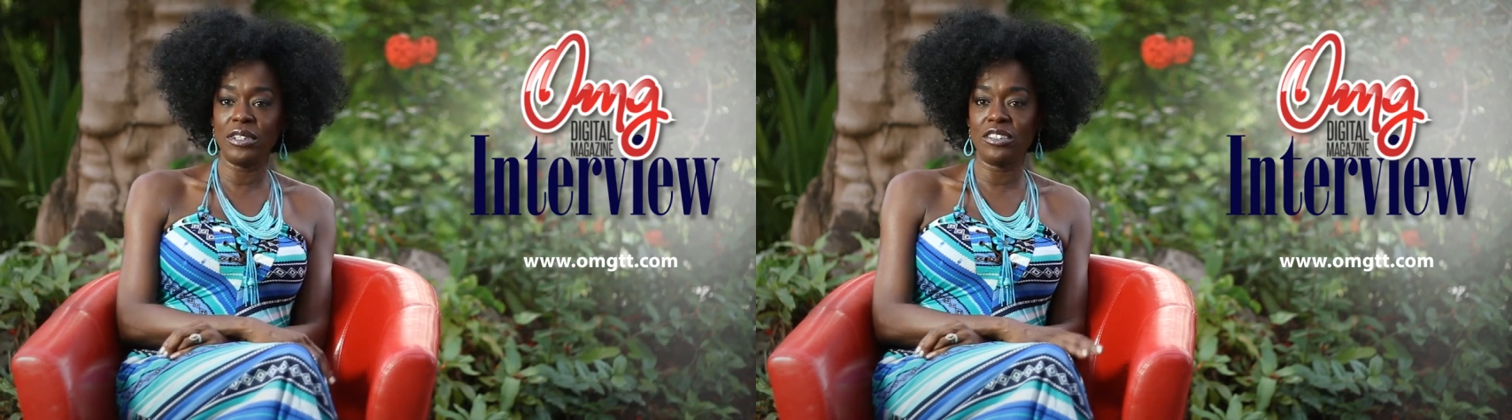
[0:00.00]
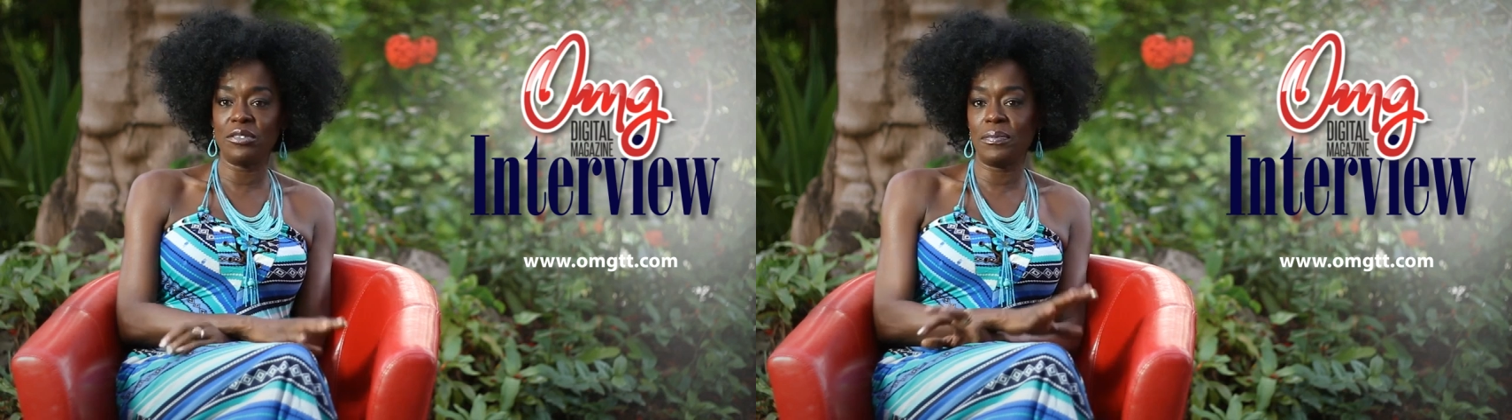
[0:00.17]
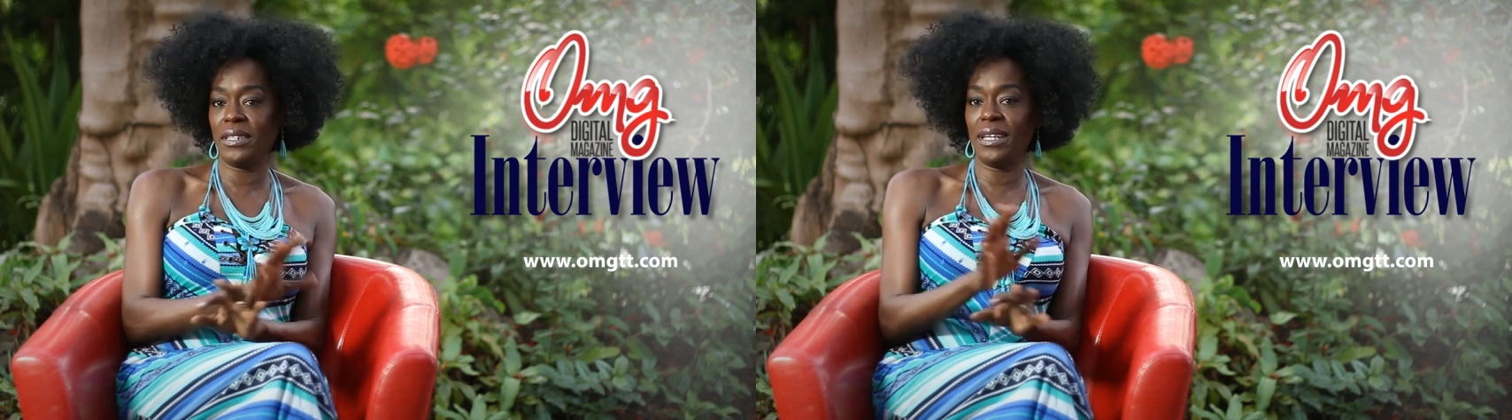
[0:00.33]
with
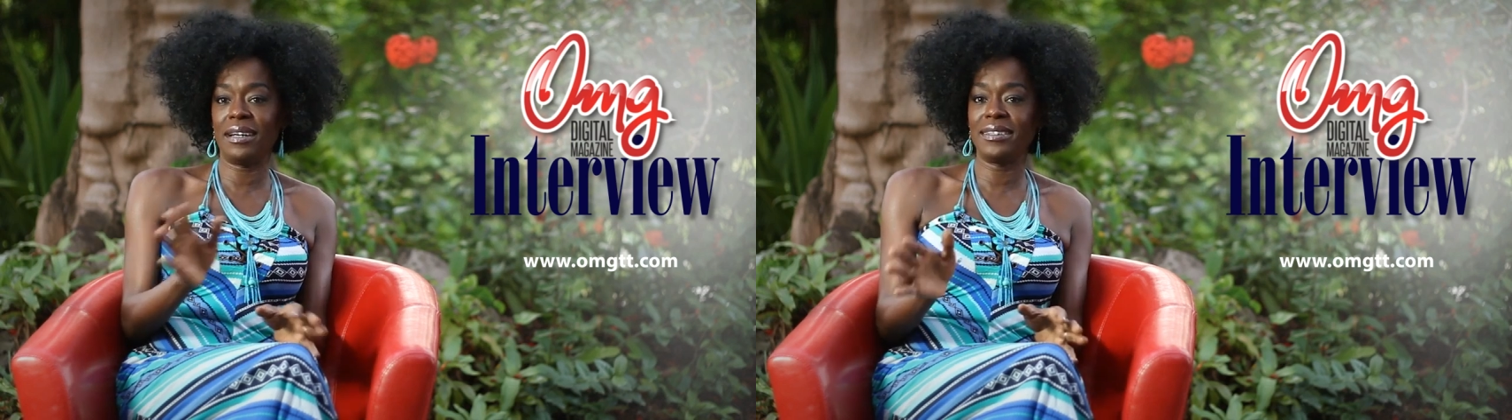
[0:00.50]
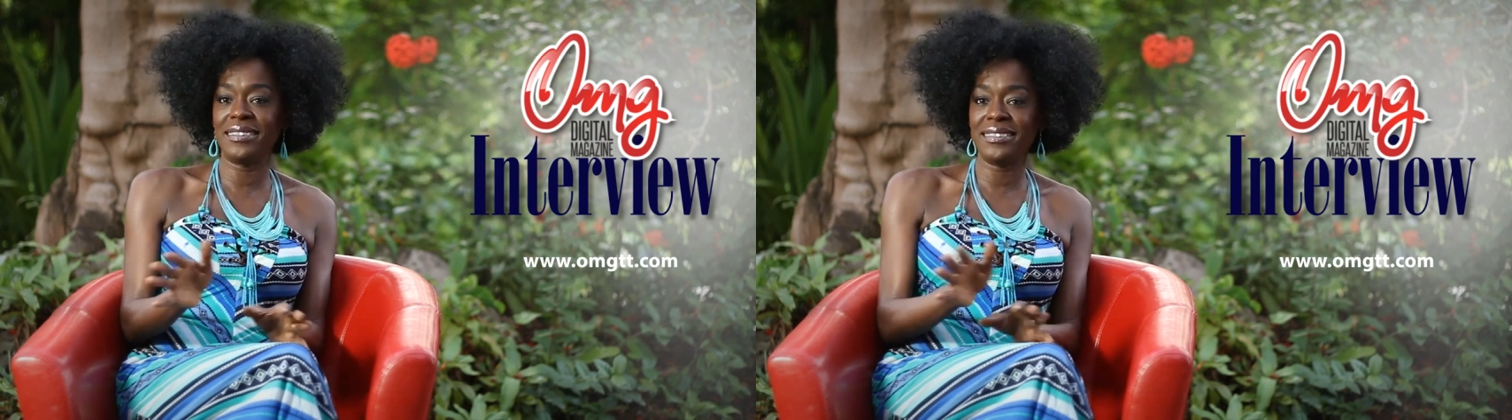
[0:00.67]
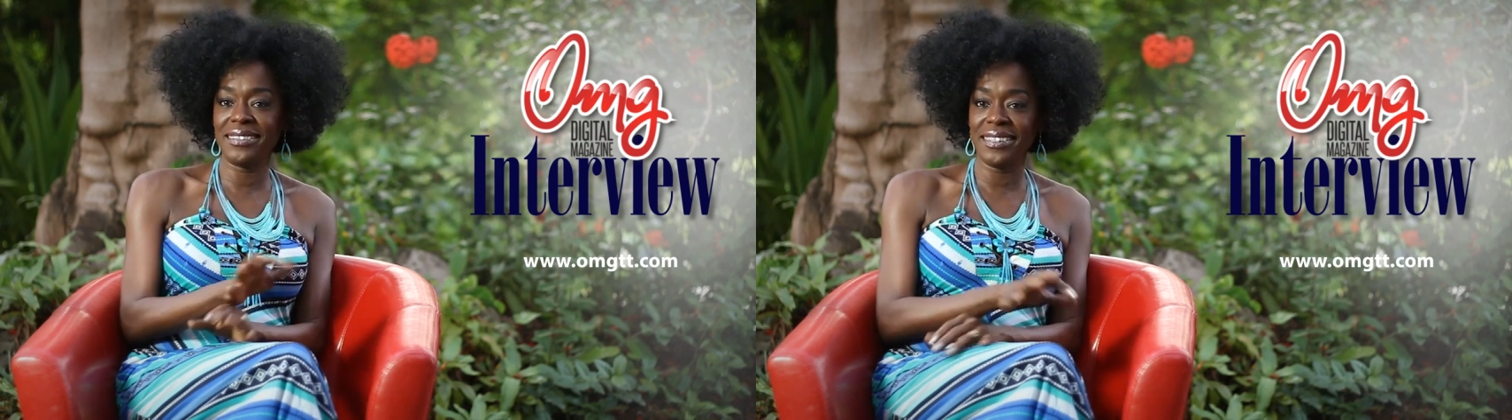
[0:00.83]
as many
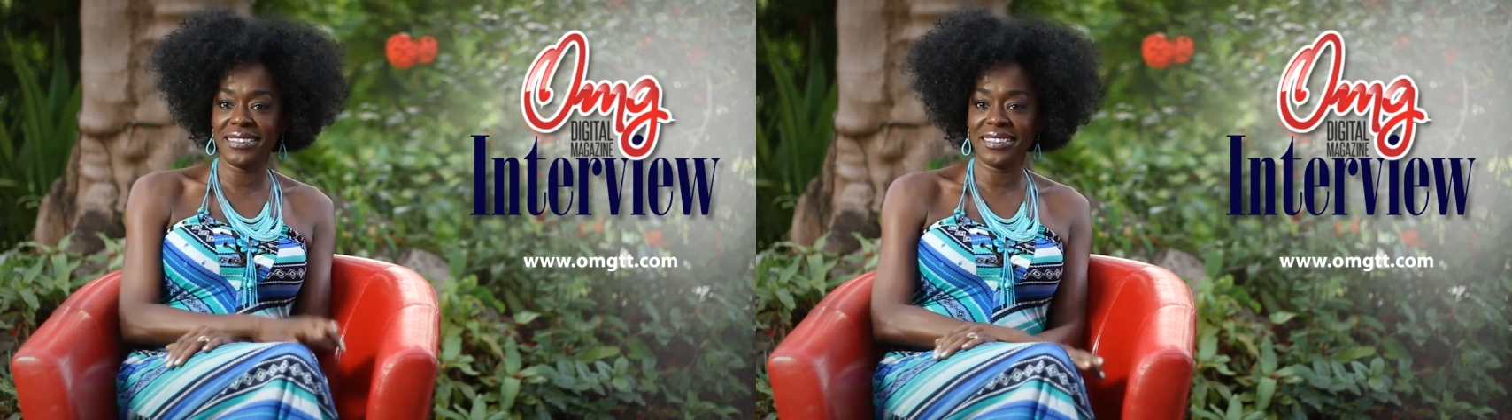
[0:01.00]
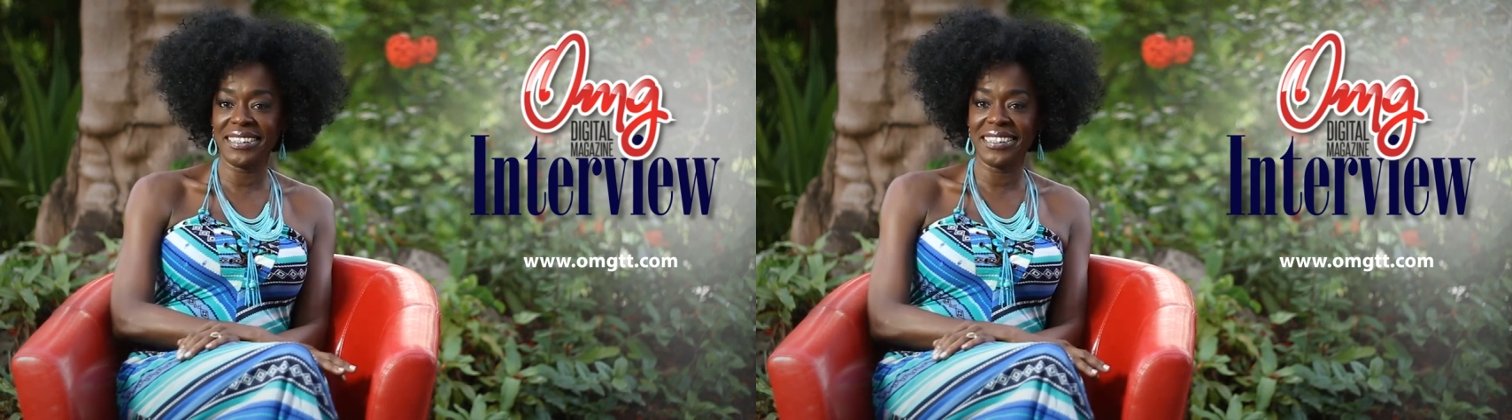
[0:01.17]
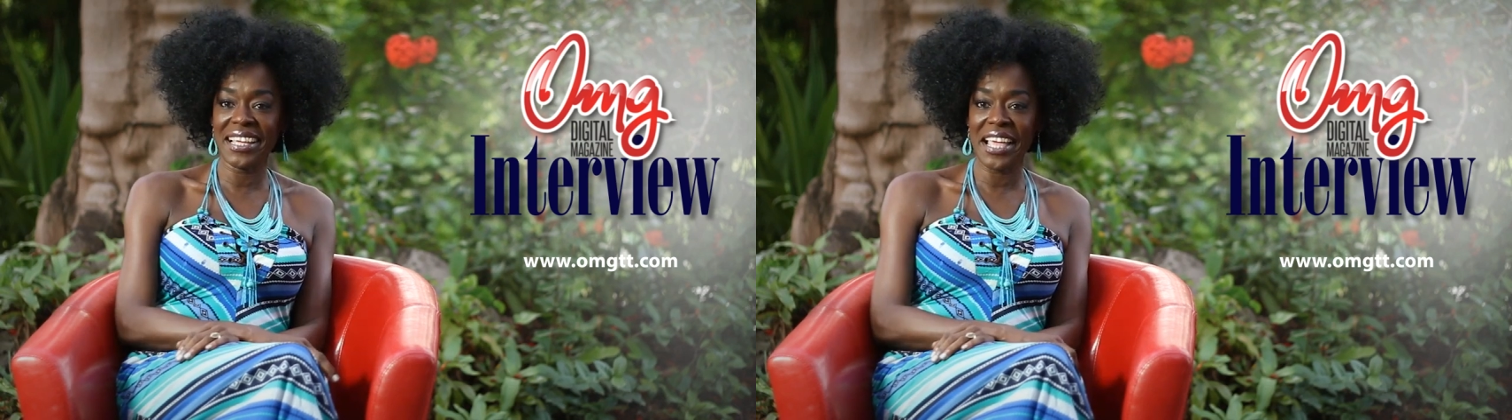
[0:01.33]
artists as
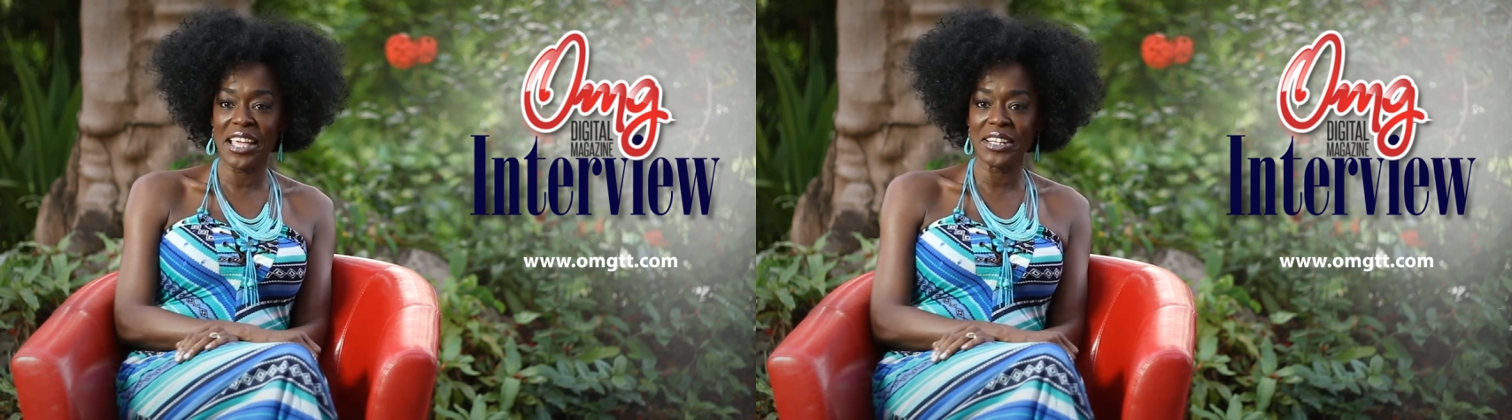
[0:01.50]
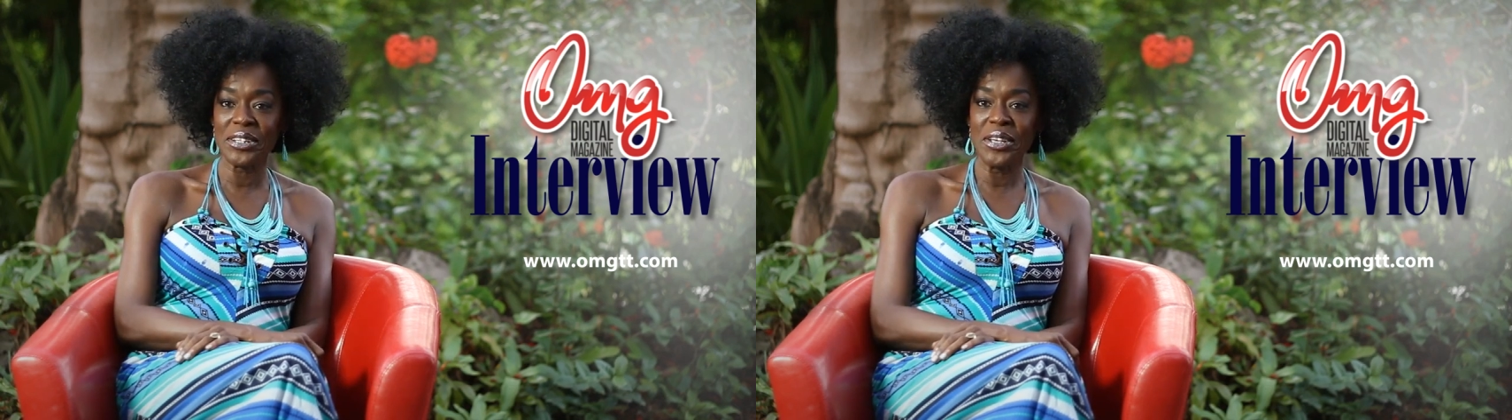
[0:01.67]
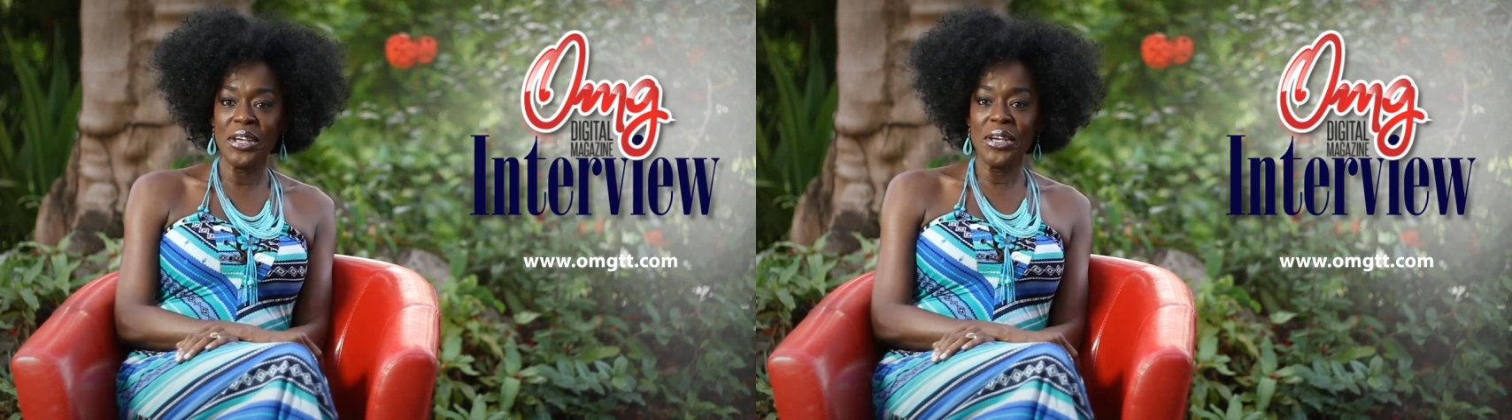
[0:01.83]
I can.